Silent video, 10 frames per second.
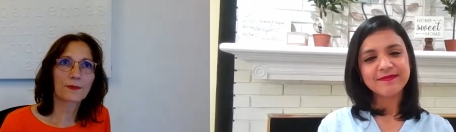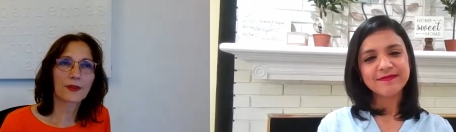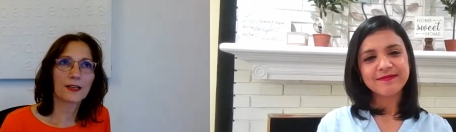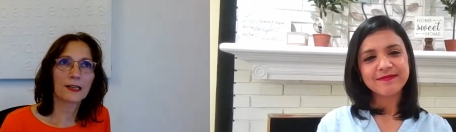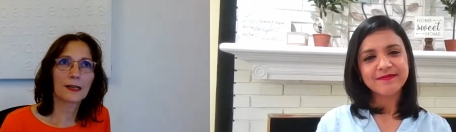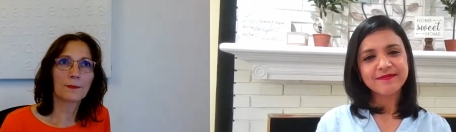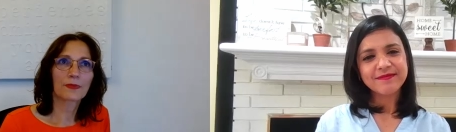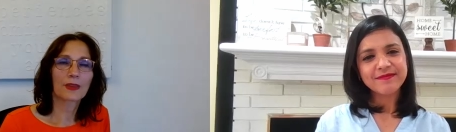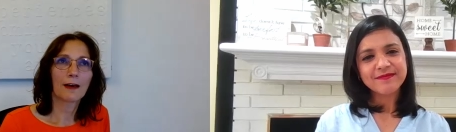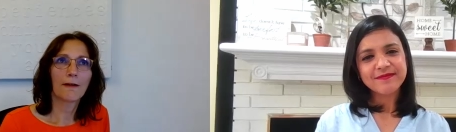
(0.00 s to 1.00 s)

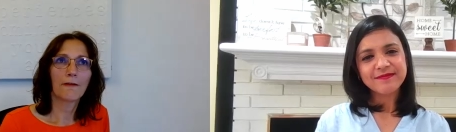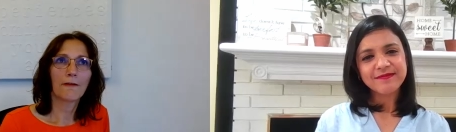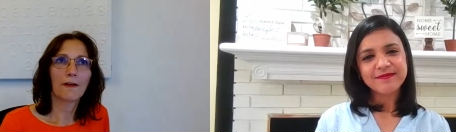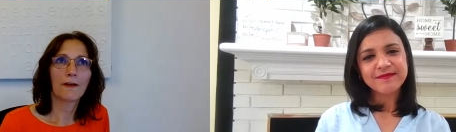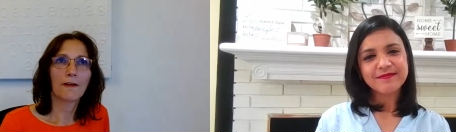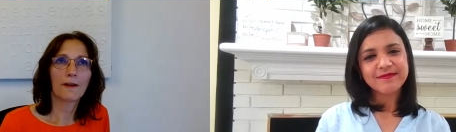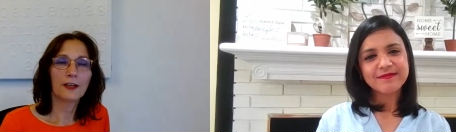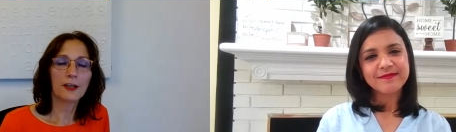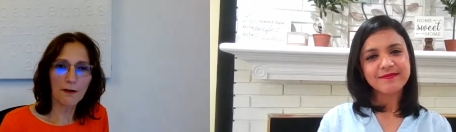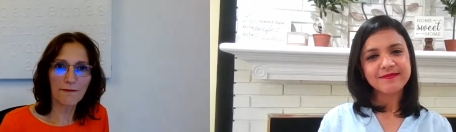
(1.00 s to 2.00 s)
Speaker 1: um,
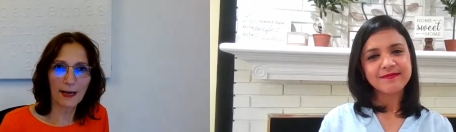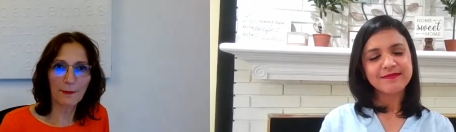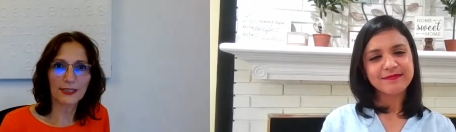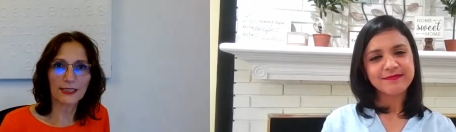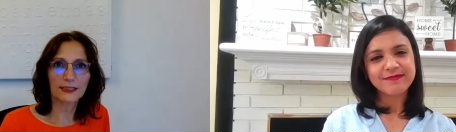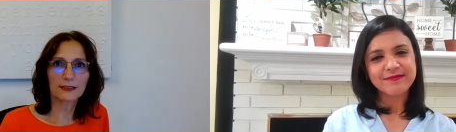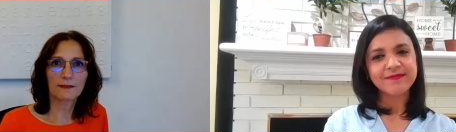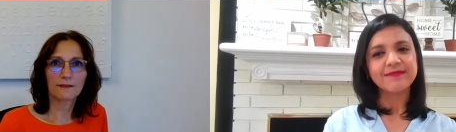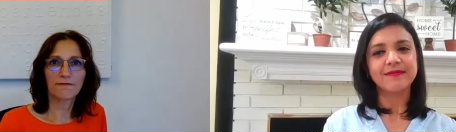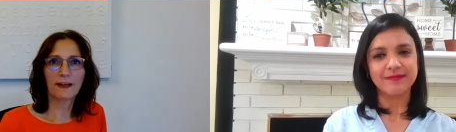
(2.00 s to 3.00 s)
young families,
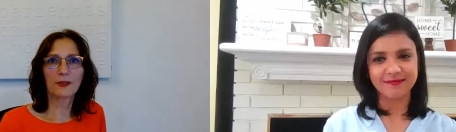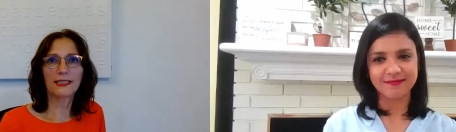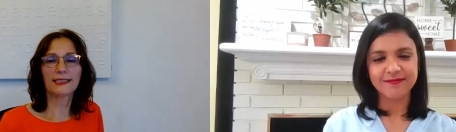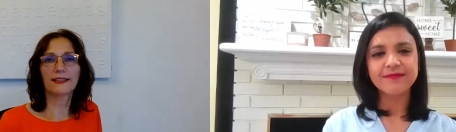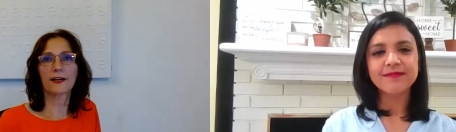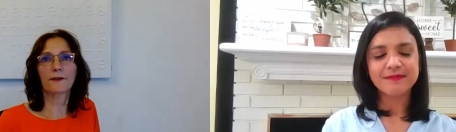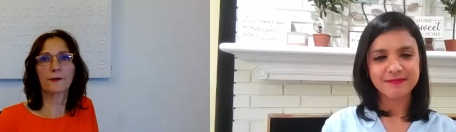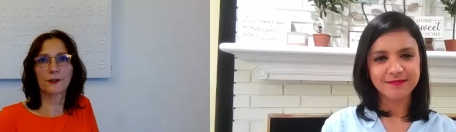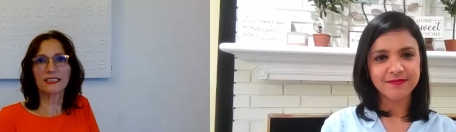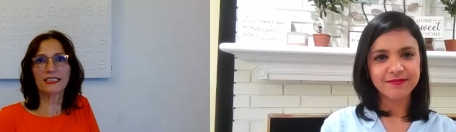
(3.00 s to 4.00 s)
families in their
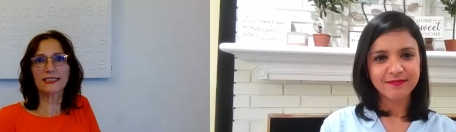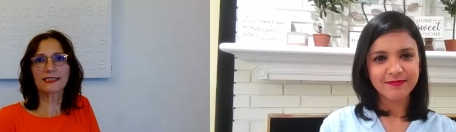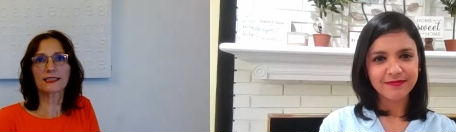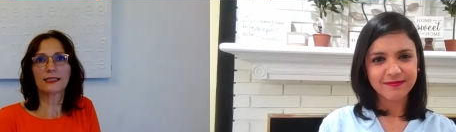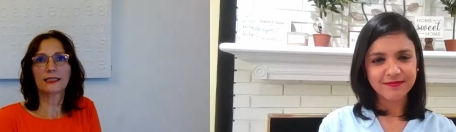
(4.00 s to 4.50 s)
30s